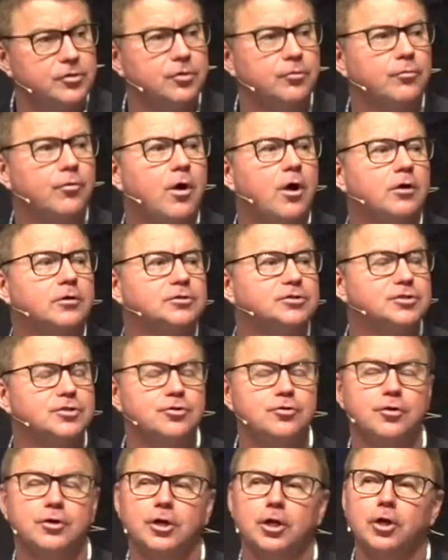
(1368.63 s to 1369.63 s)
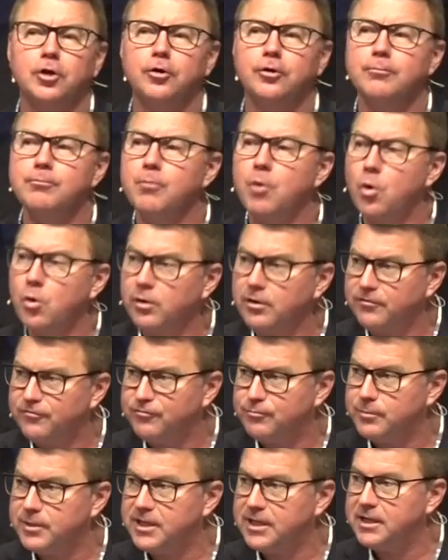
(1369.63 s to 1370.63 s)
you're wrong so you can learn more
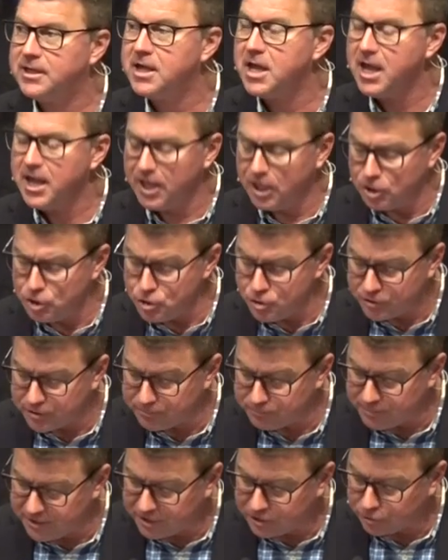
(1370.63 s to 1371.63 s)
of me and you can be